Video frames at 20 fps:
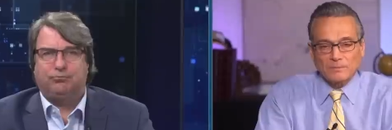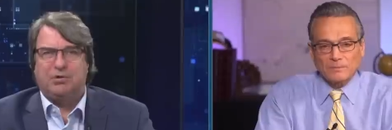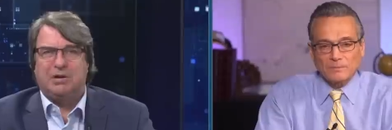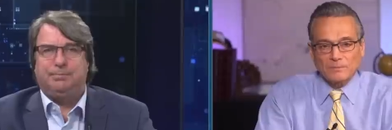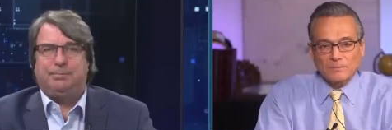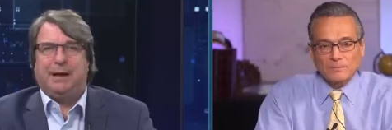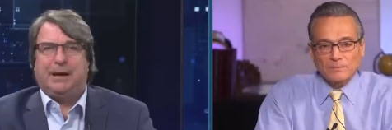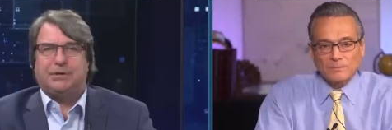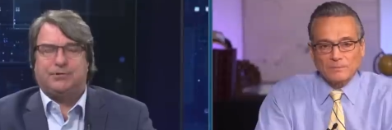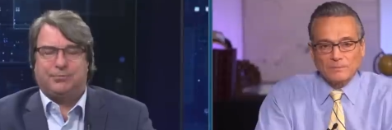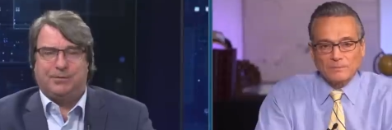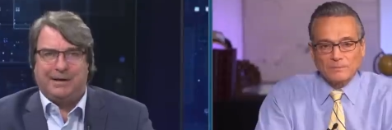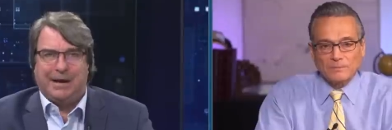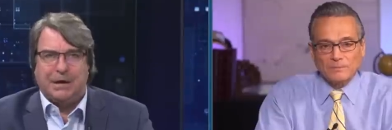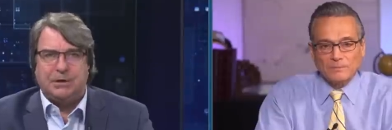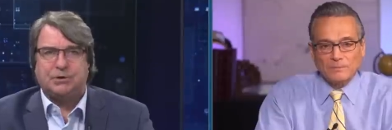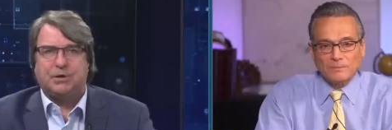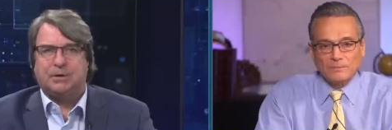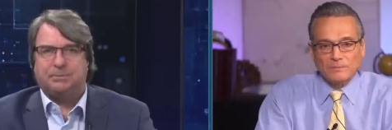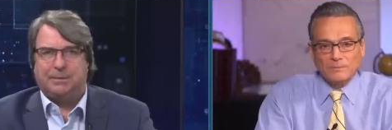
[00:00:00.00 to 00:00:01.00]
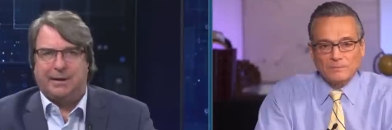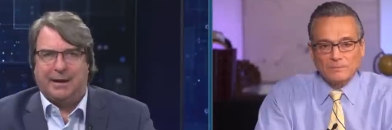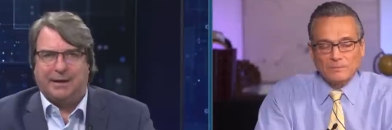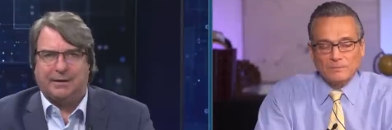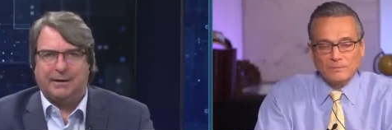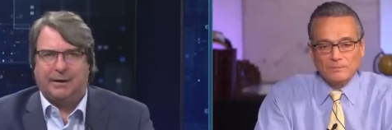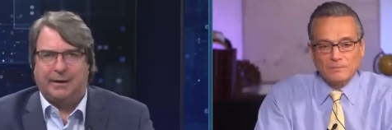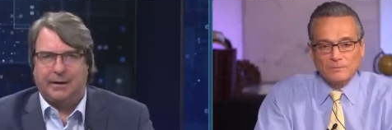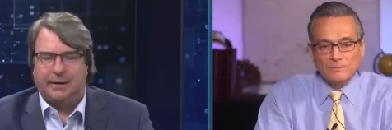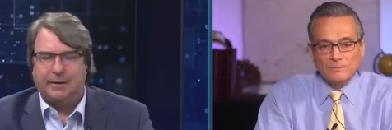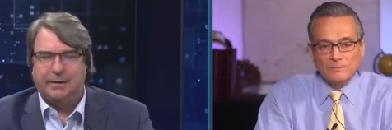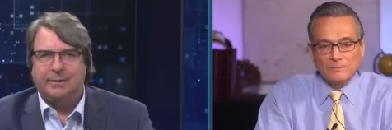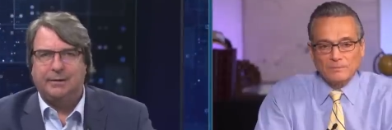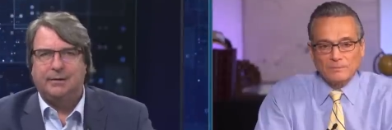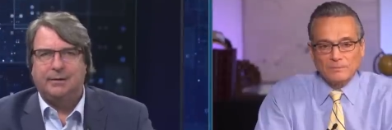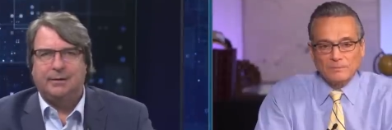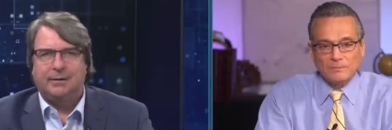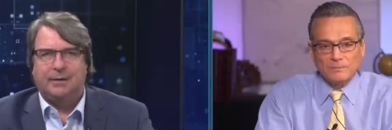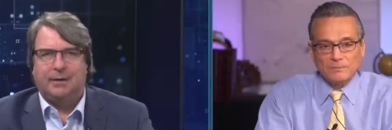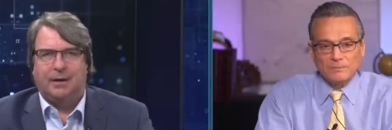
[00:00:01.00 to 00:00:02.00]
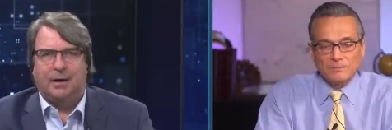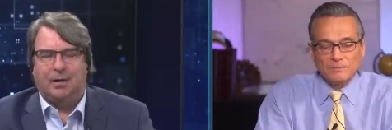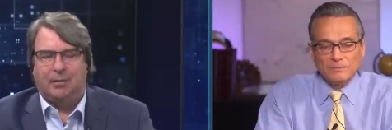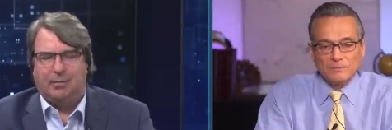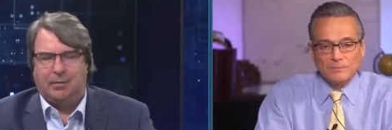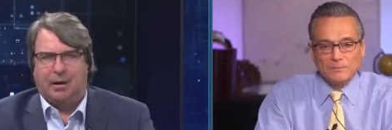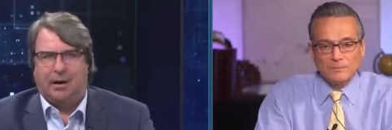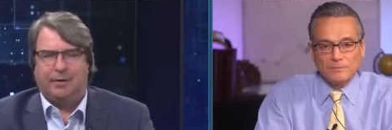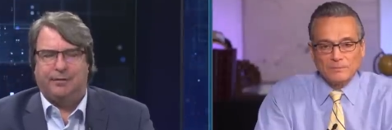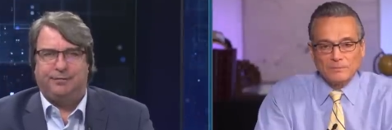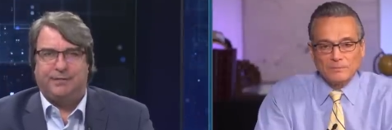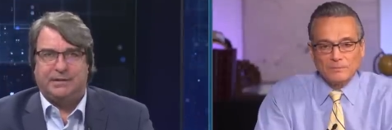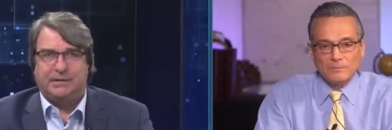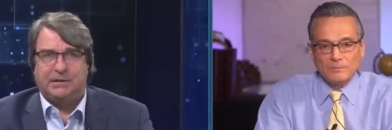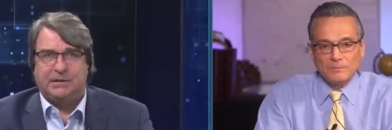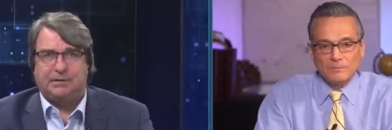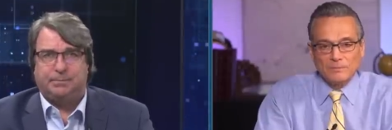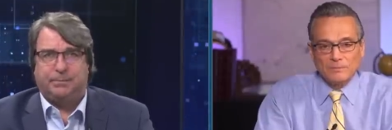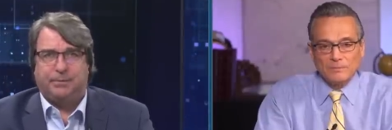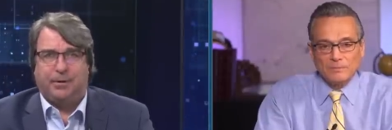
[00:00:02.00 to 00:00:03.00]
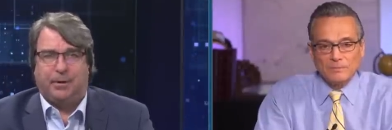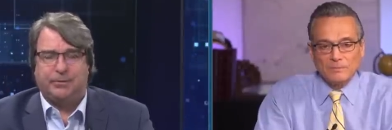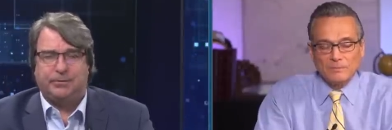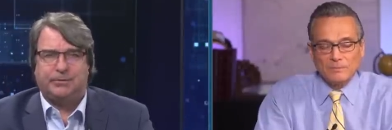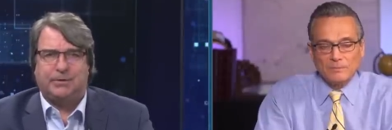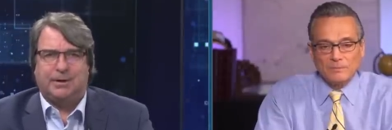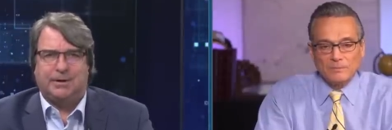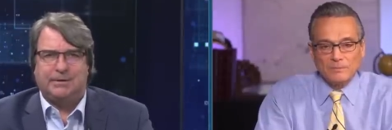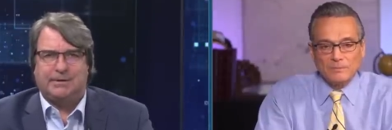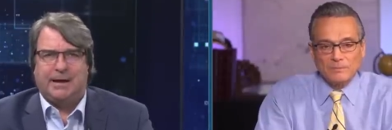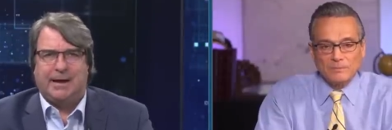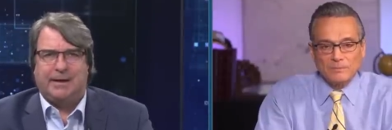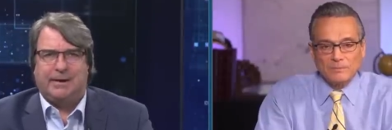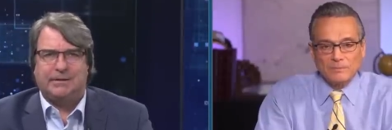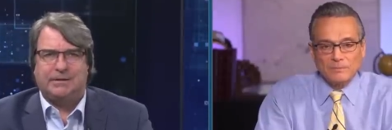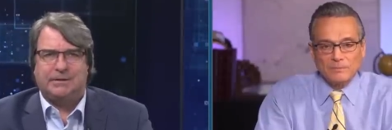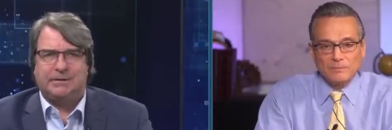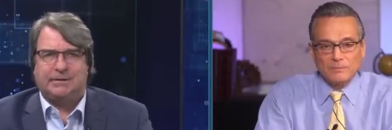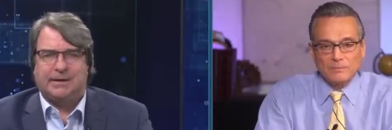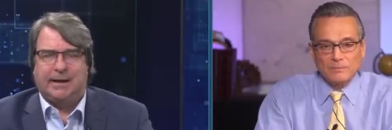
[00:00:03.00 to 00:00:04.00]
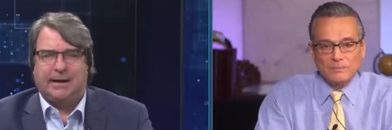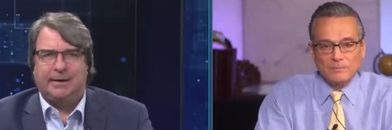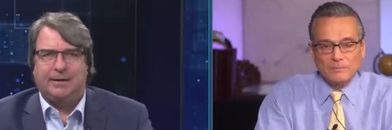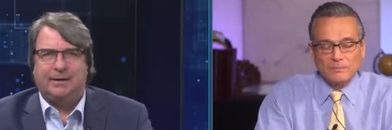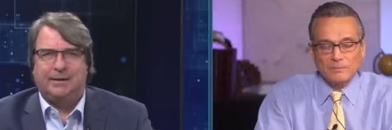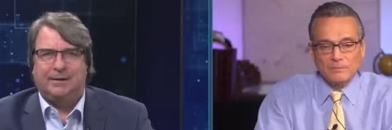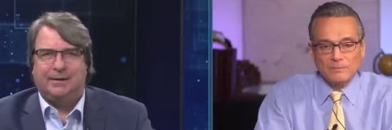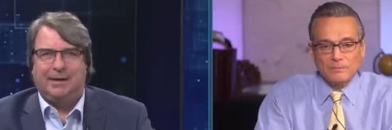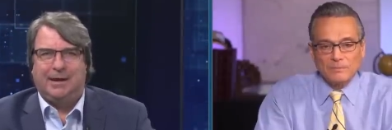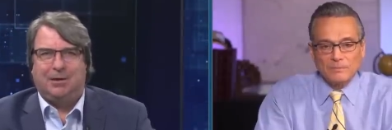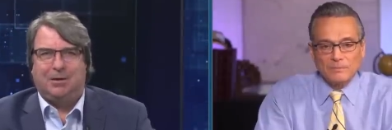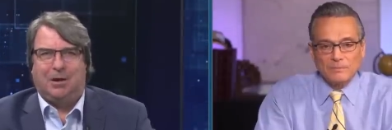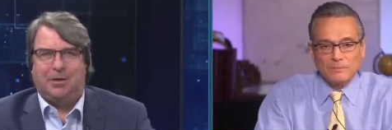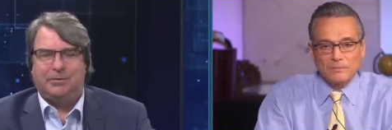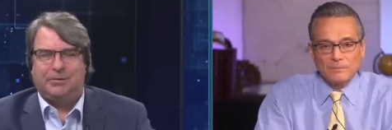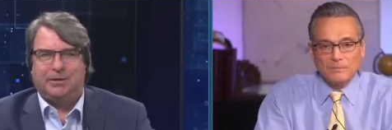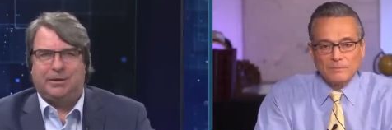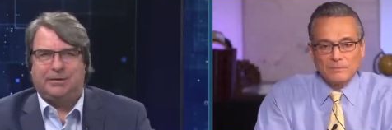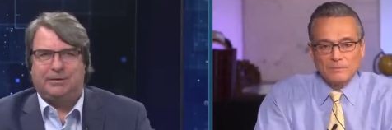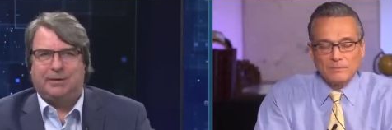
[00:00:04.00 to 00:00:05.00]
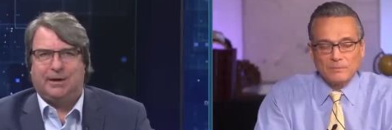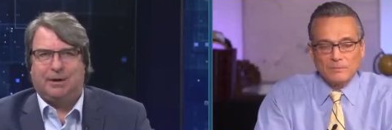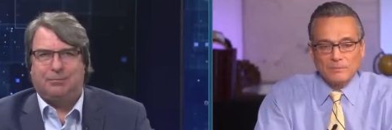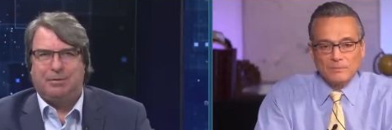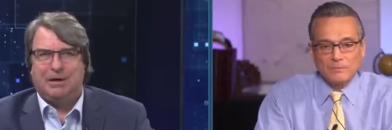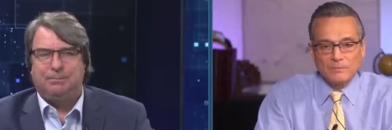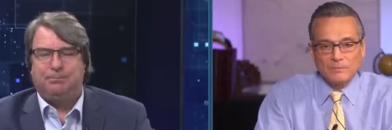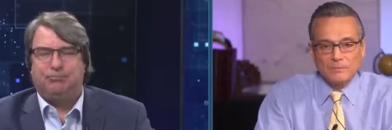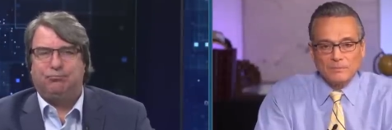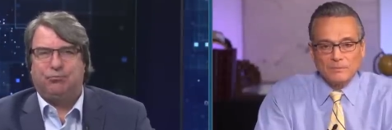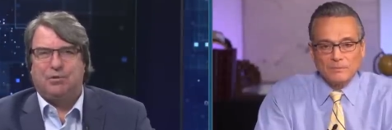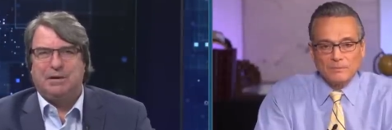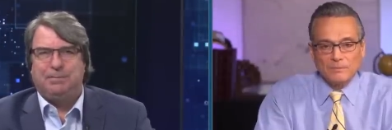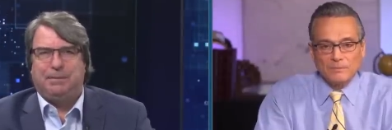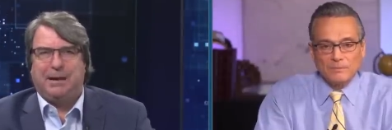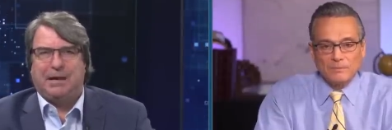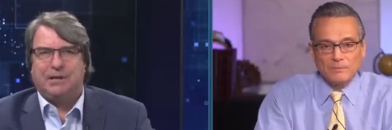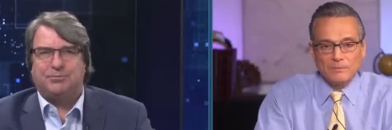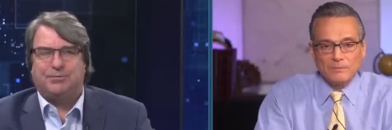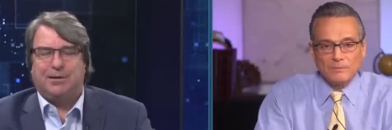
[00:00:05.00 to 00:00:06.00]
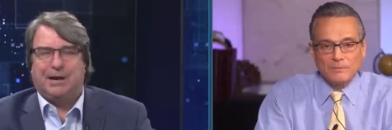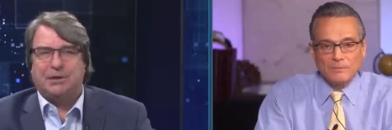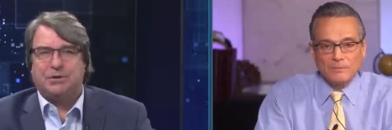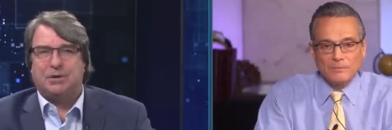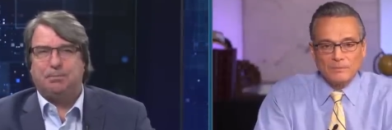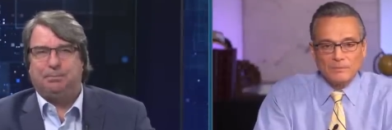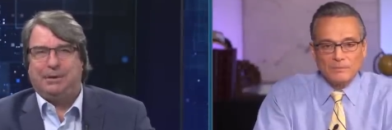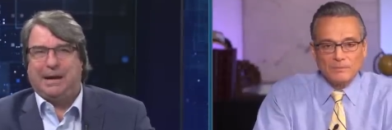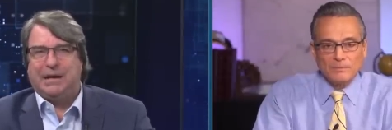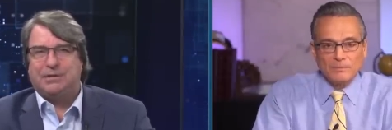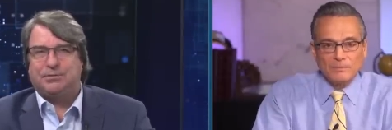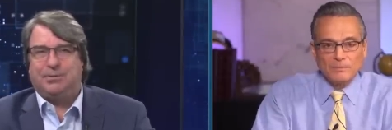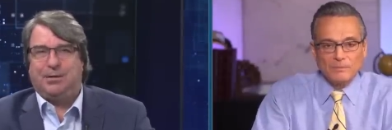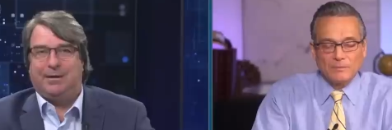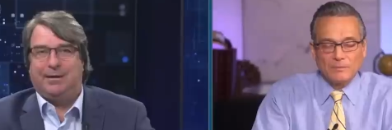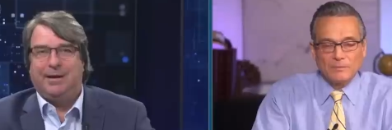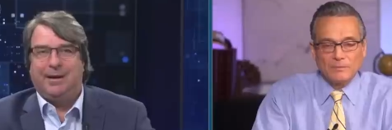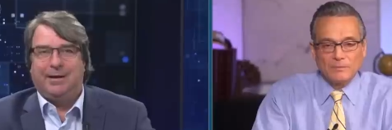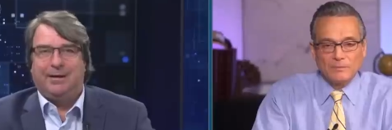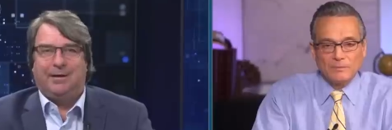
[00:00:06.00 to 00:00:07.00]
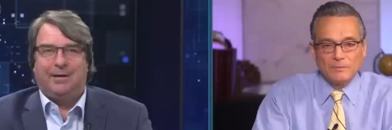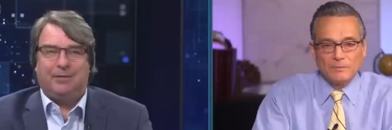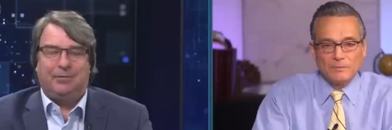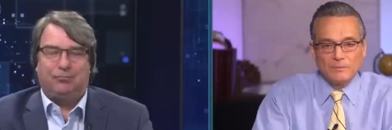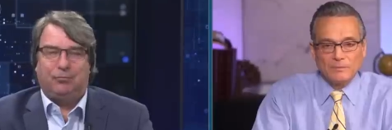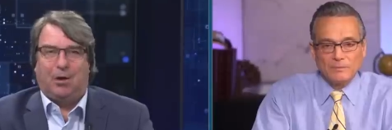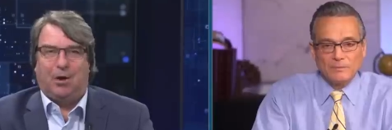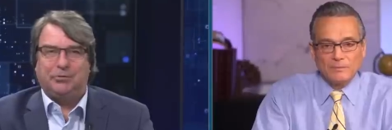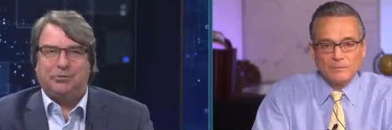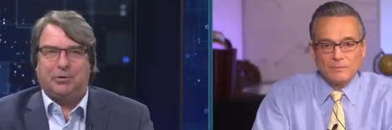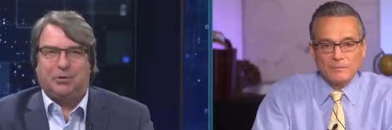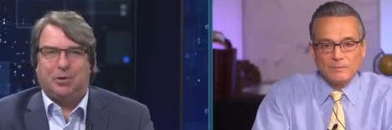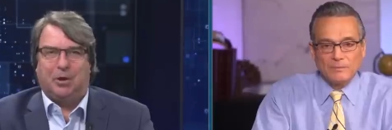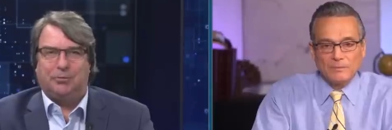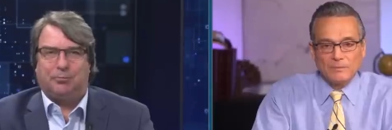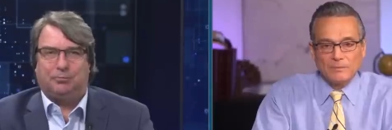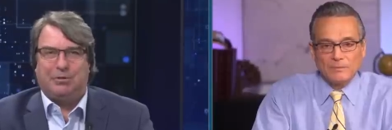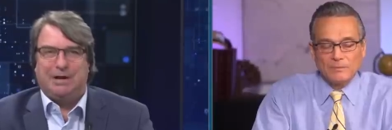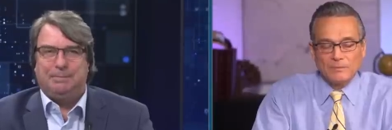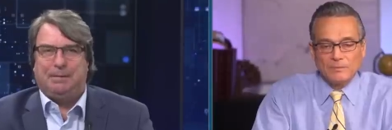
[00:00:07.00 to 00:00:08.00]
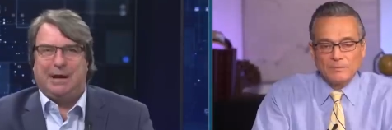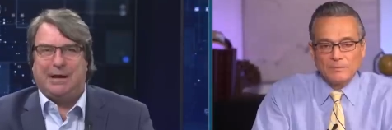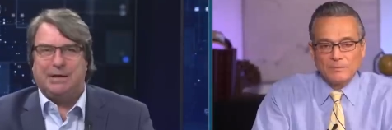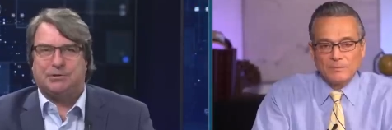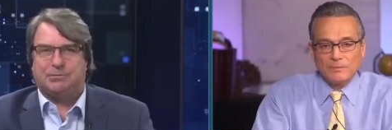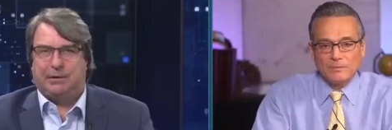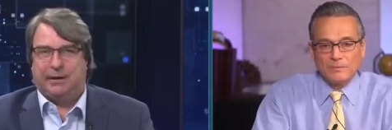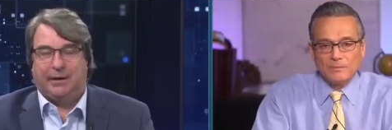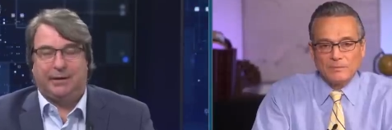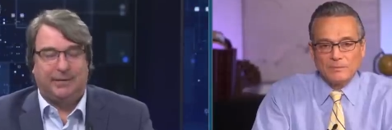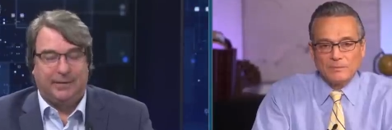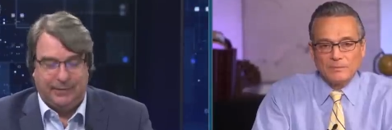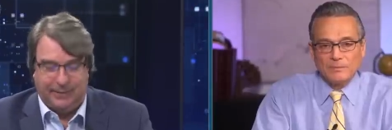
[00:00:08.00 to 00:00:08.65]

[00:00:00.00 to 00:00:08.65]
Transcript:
Speaker 1: repatriation back in. Uh, on Fitzy's post is that is, is that he calls it uh, re, repatriation patriot also called Repatriate.